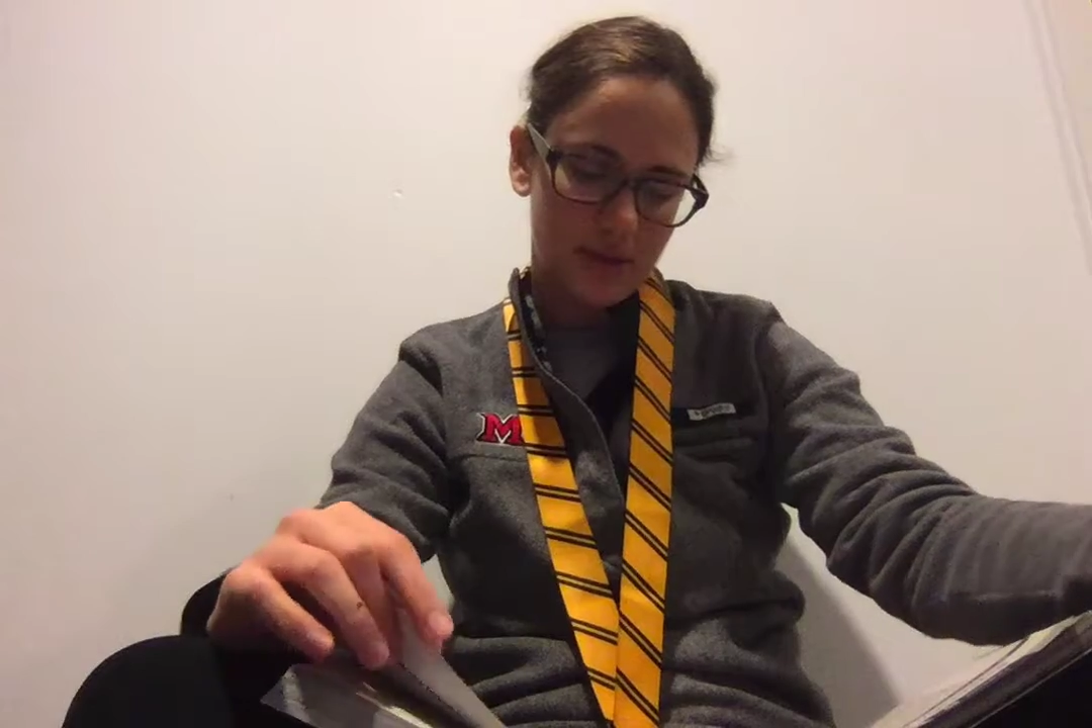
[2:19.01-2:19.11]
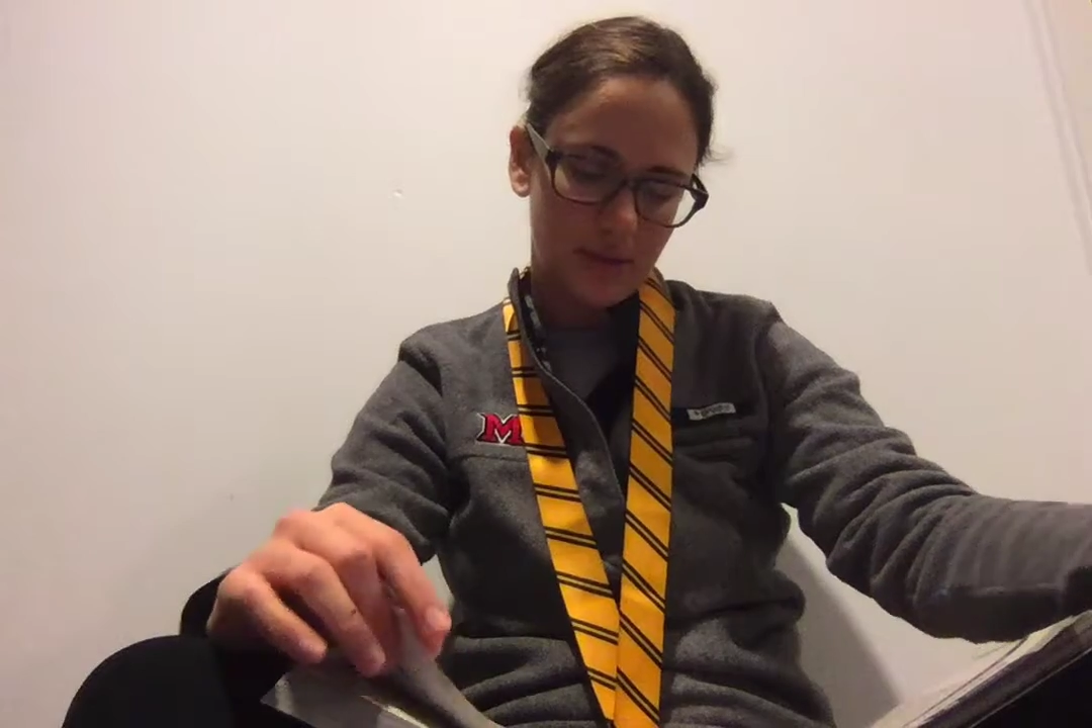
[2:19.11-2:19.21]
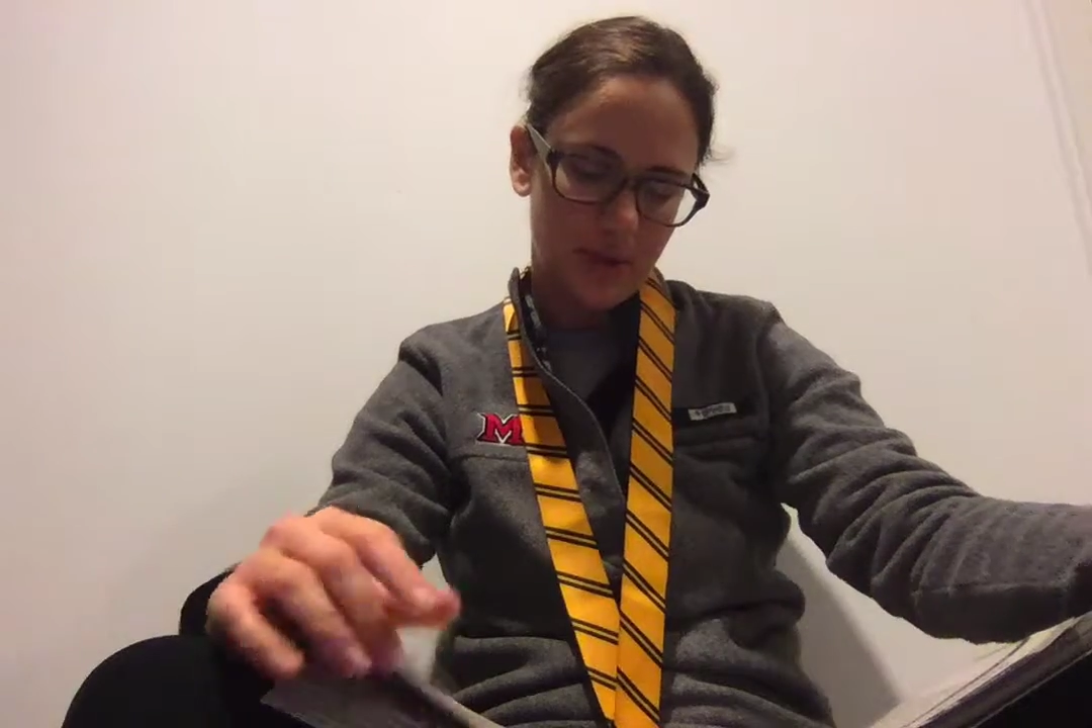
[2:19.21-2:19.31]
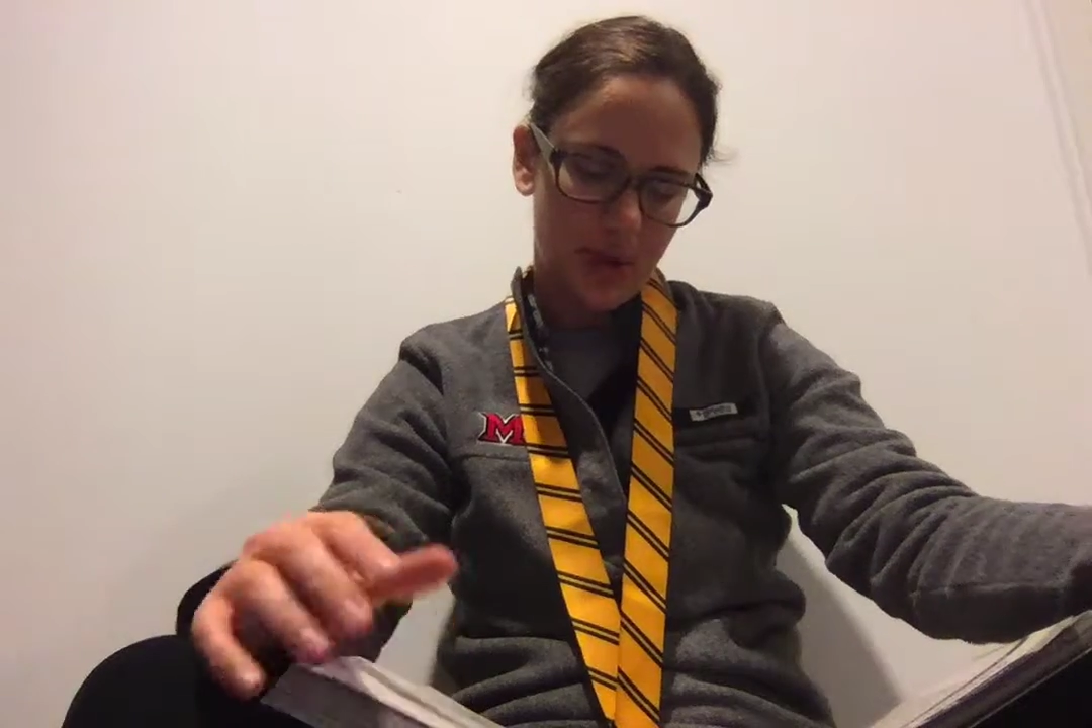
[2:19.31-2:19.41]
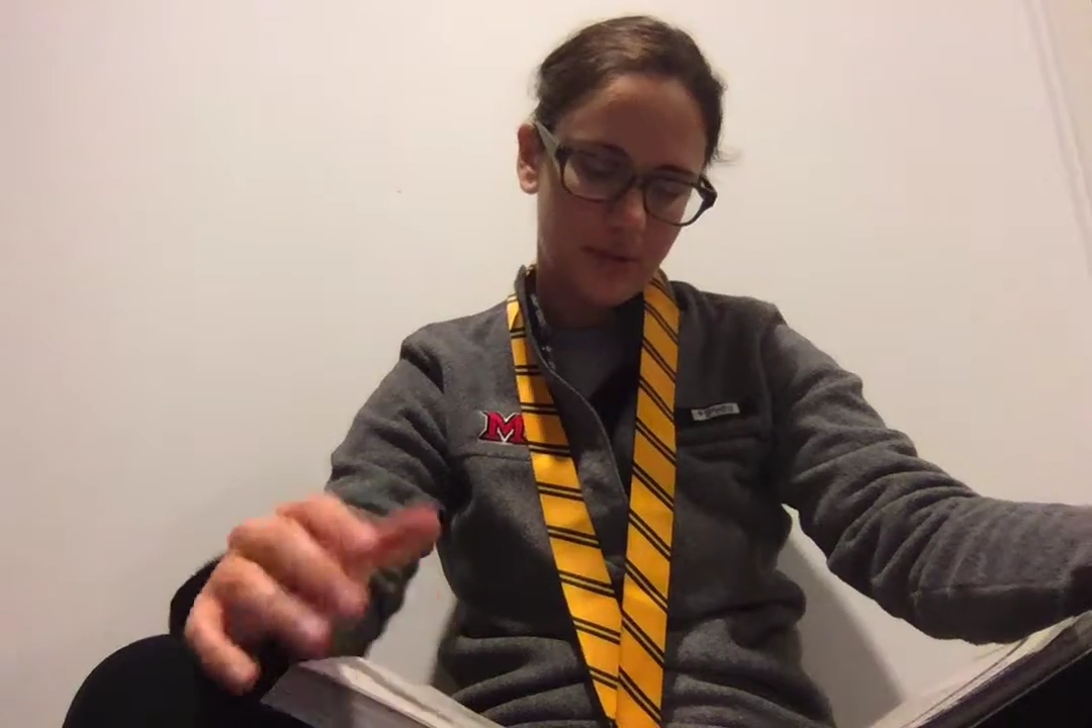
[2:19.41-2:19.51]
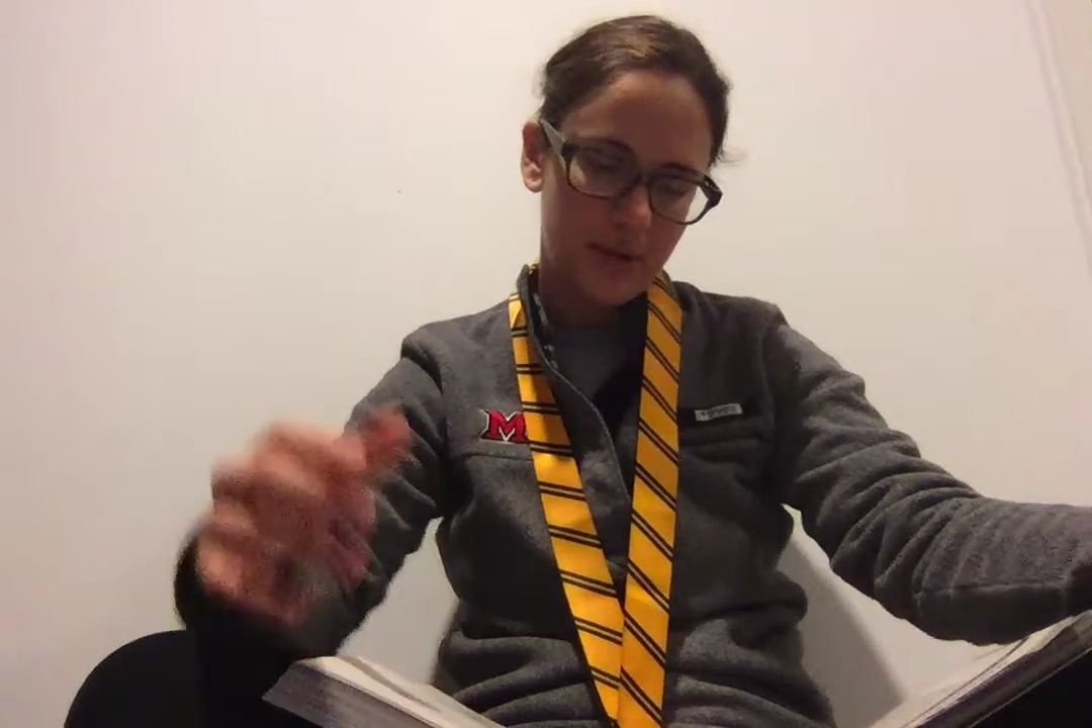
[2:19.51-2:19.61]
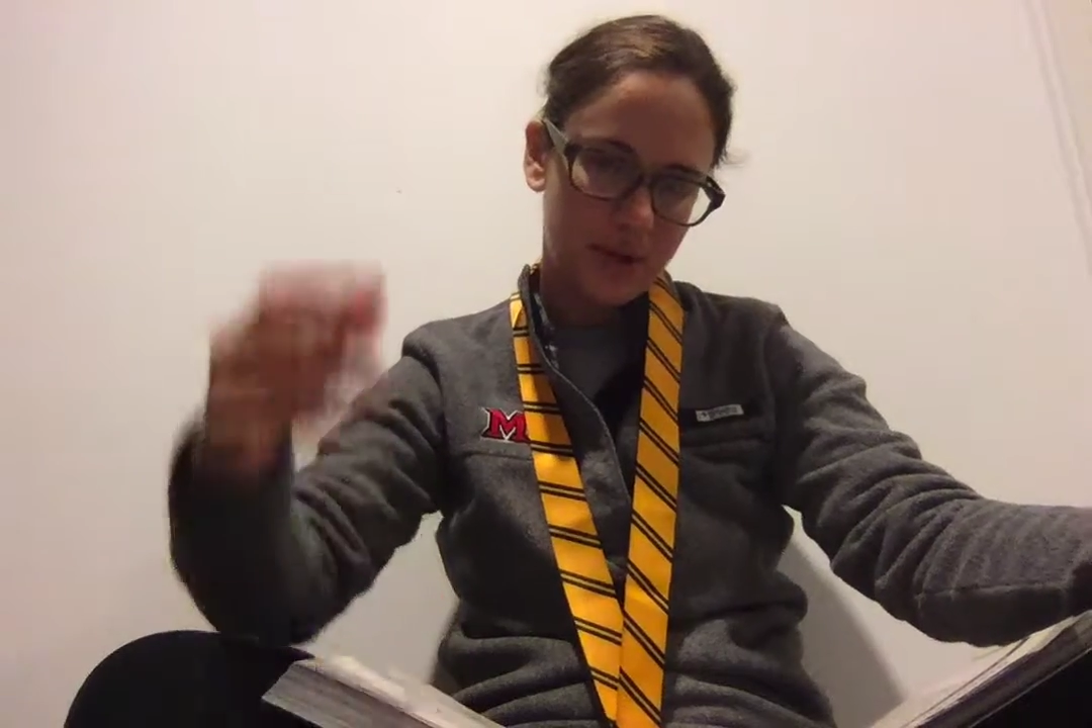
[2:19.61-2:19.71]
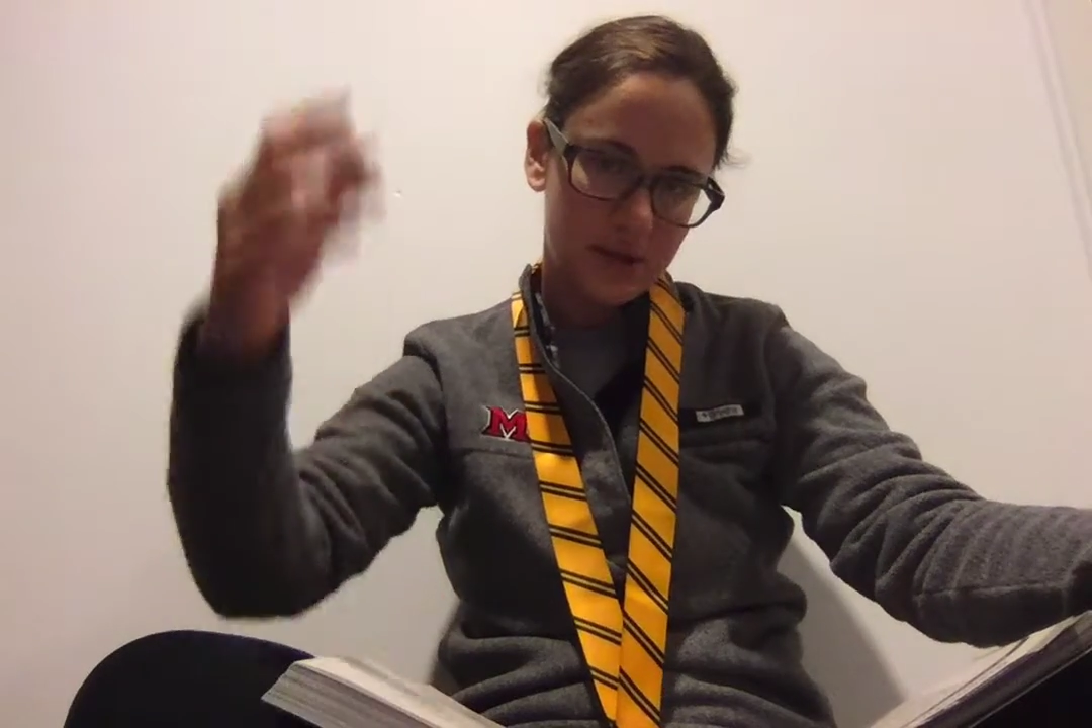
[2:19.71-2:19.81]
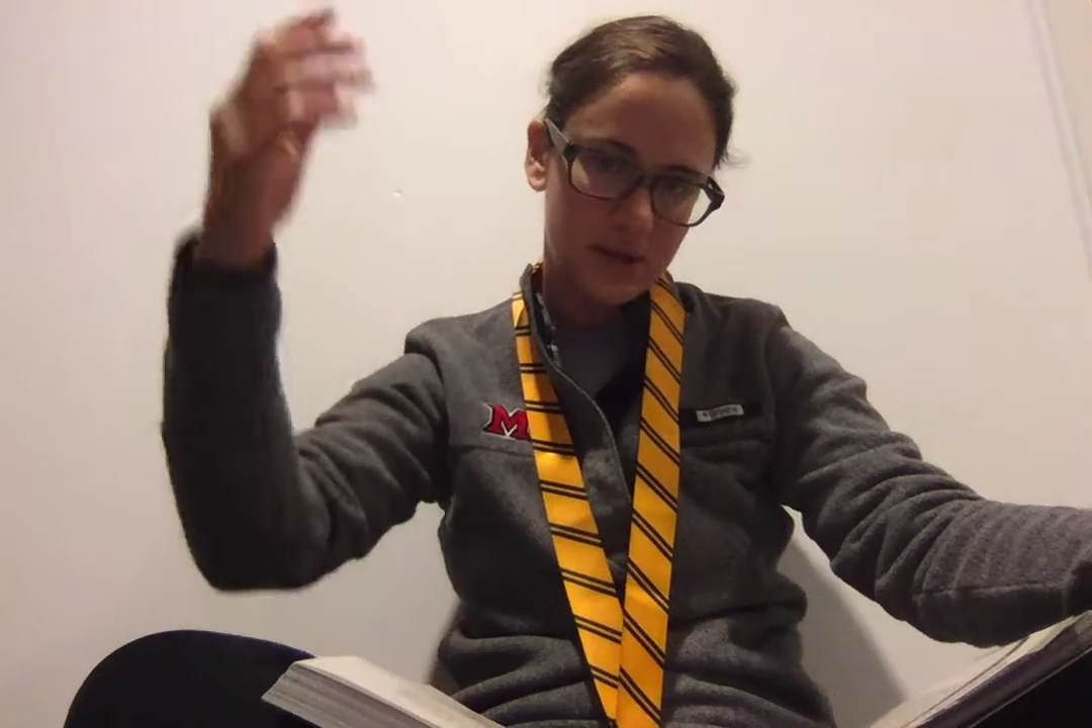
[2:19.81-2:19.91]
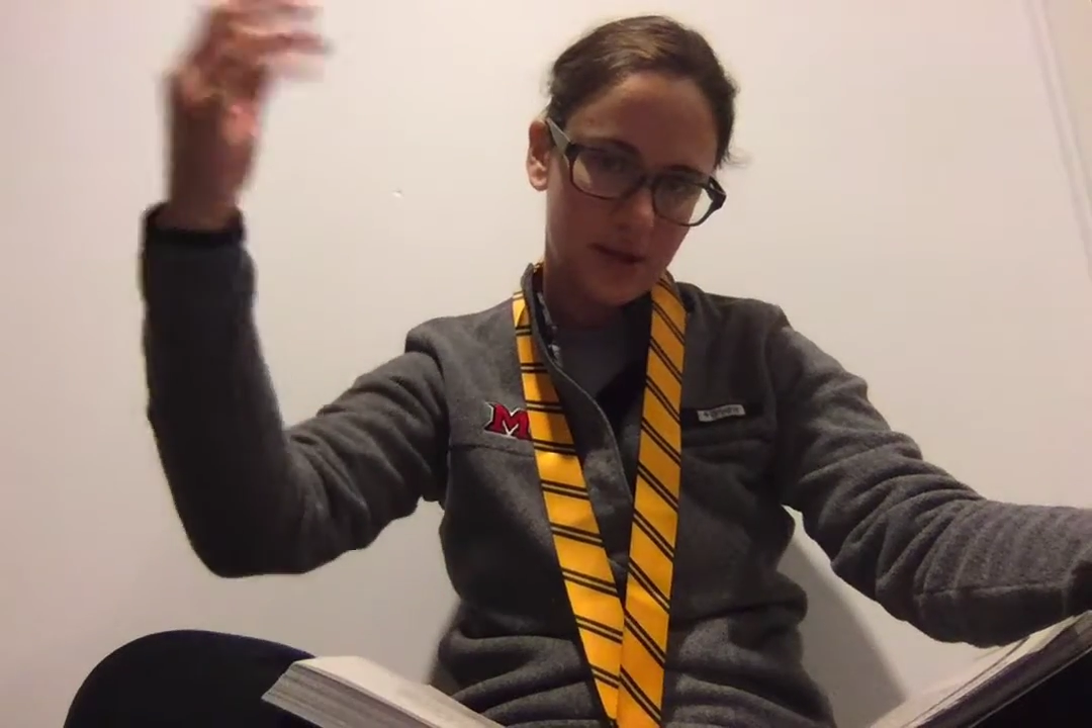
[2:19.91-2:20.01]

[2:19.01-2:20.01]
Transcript: Something happens,